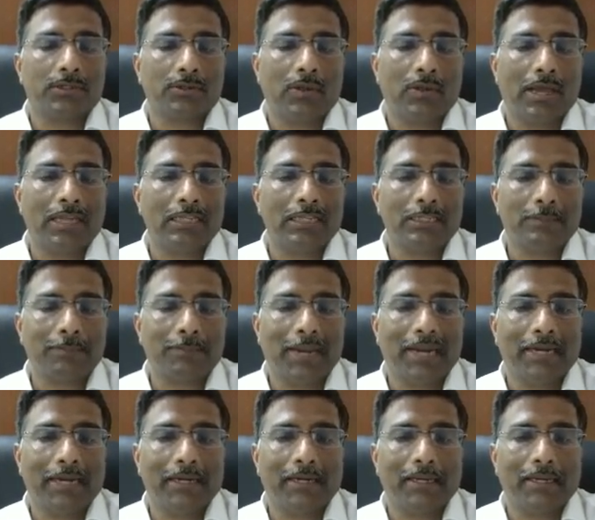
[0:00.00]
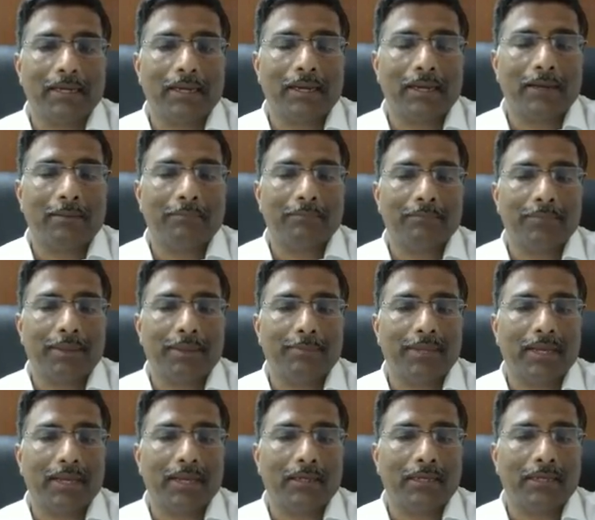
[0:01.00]
So I'll spend
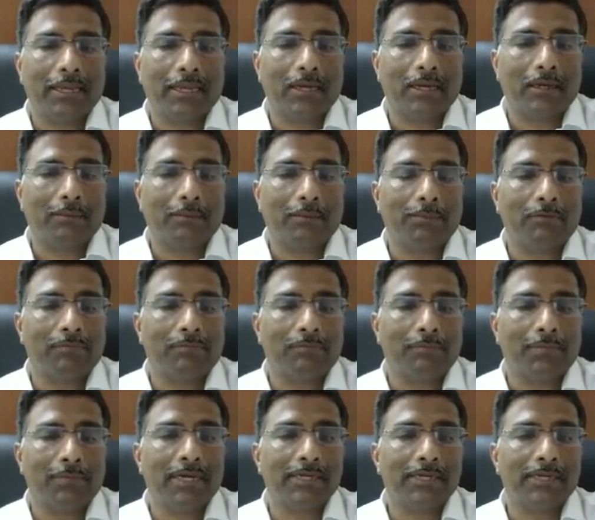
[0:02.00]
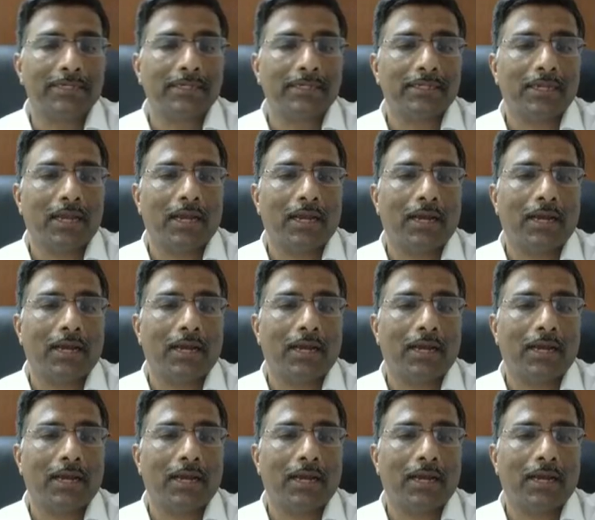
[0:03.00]
maybe like a couple of minutes.